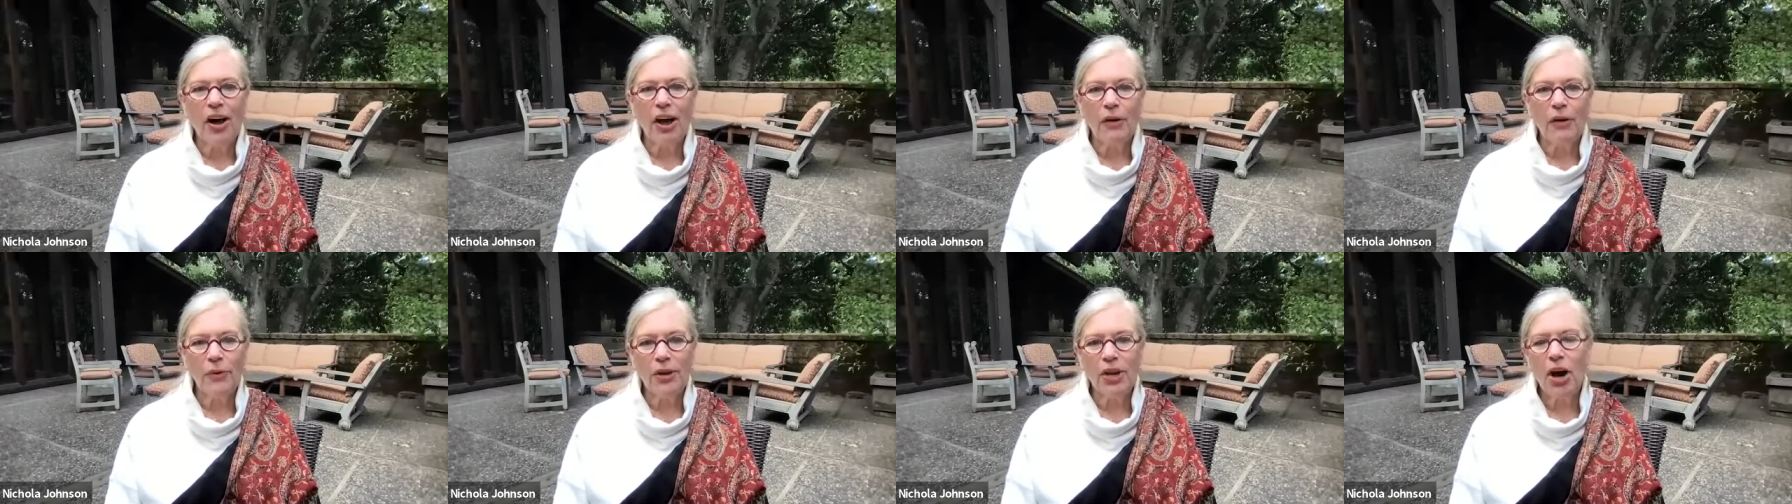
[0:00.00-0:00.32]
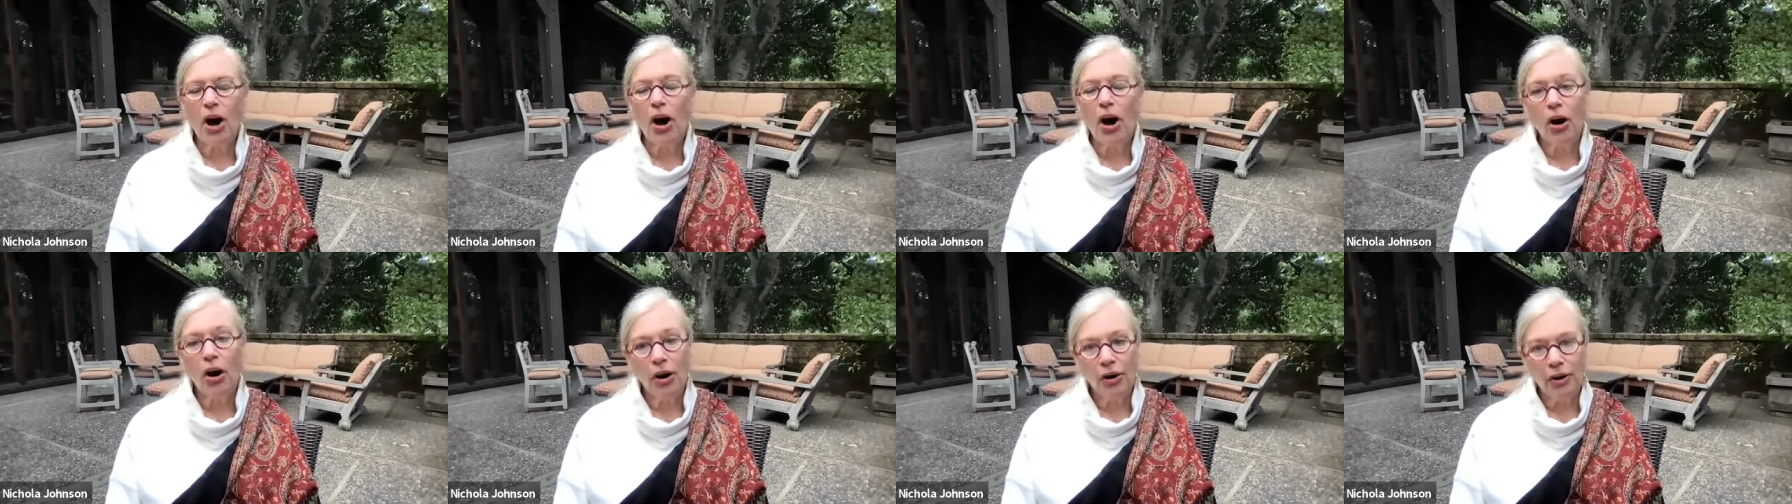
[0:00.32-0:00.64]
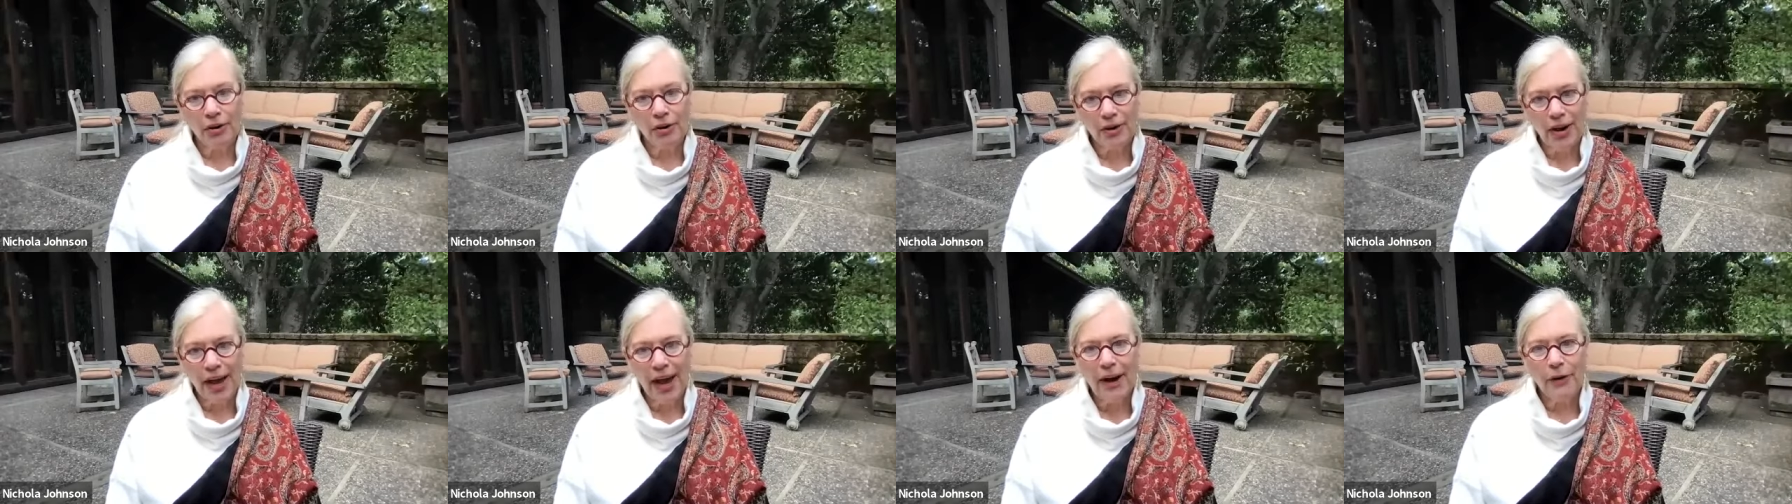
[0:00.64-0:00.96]
we
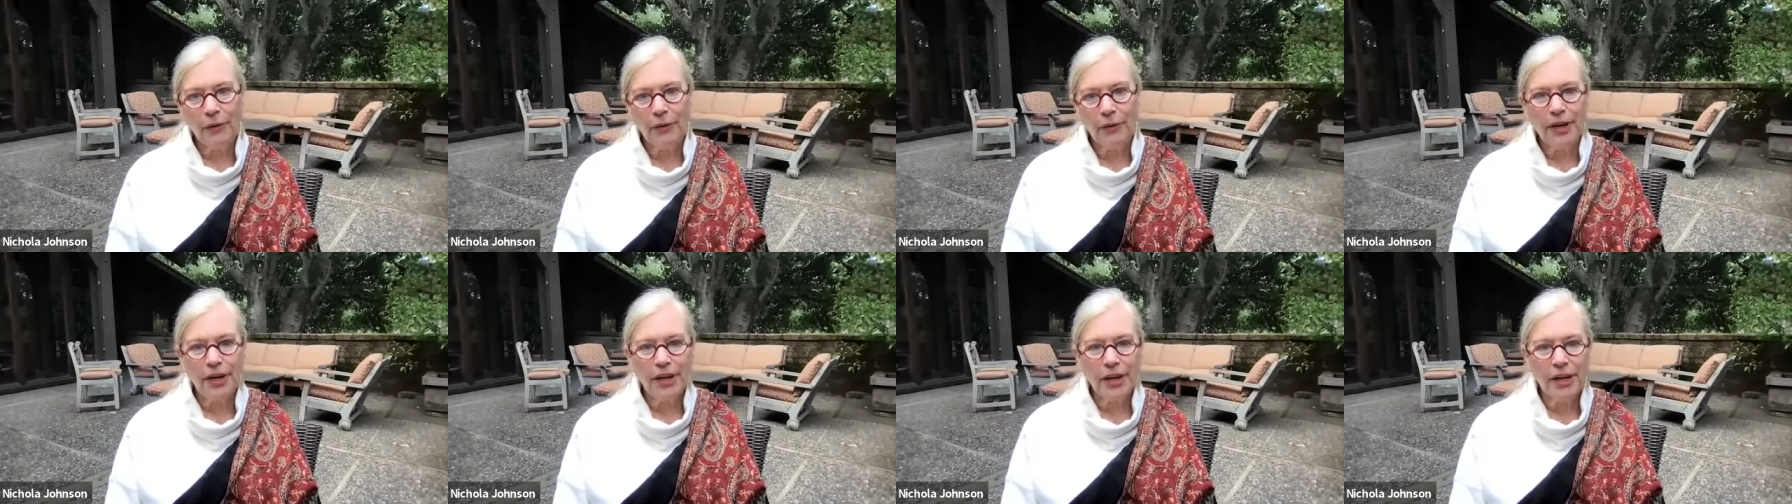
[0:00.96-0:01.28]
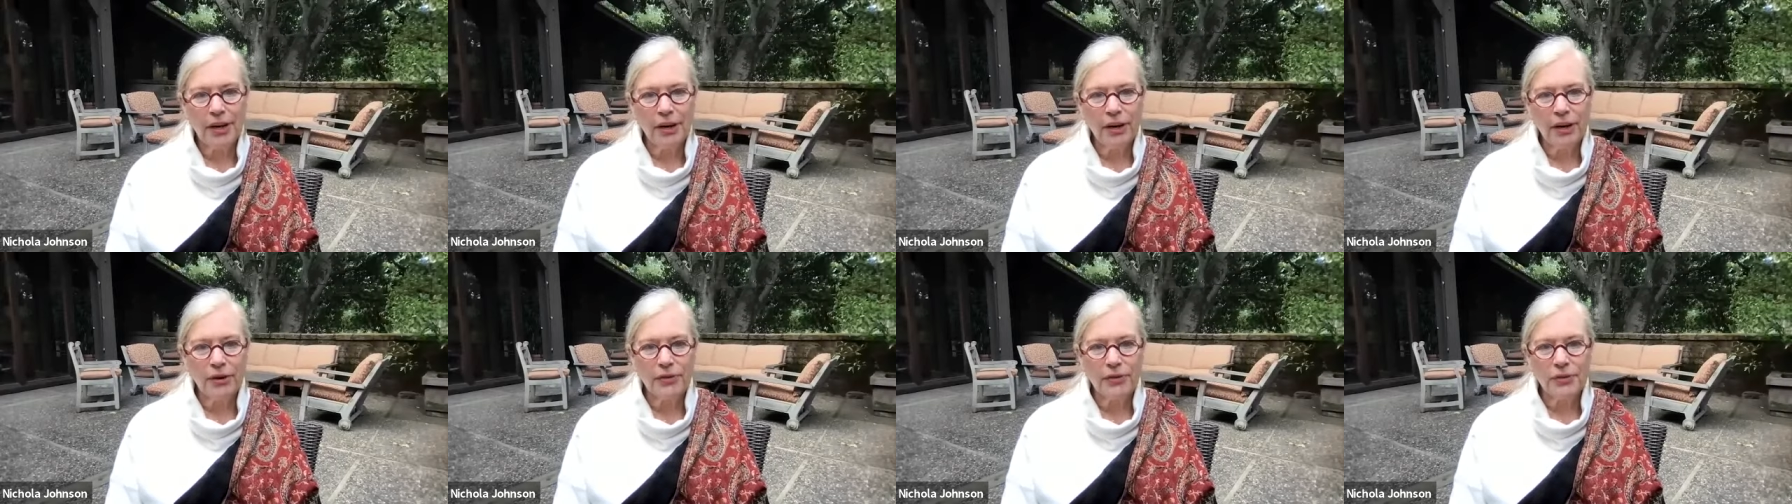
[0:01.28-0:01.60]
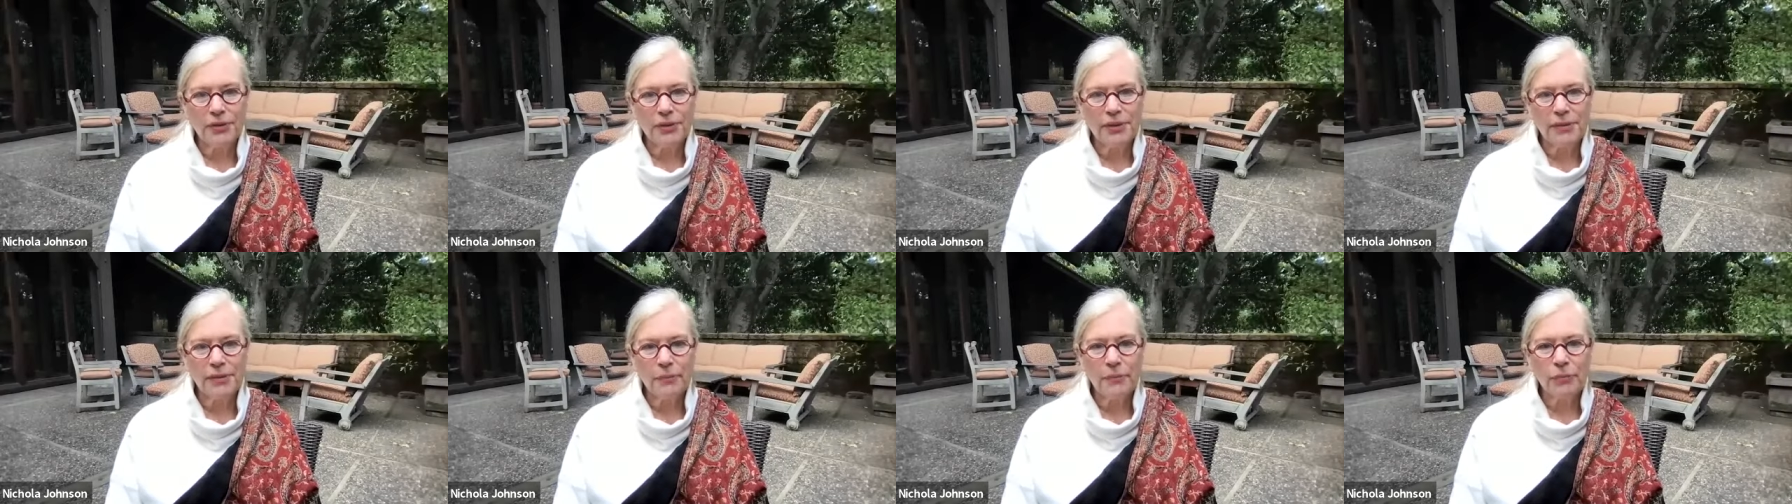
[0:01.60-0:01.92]
are our
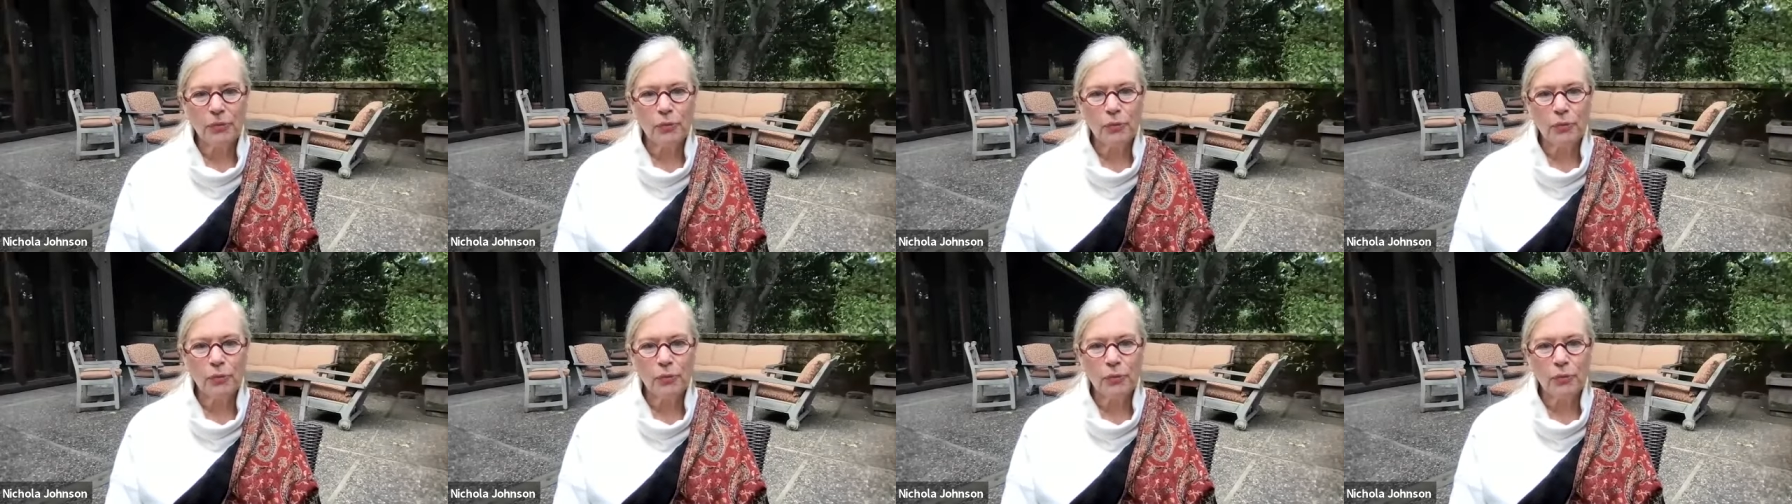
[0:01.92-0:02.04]
egos,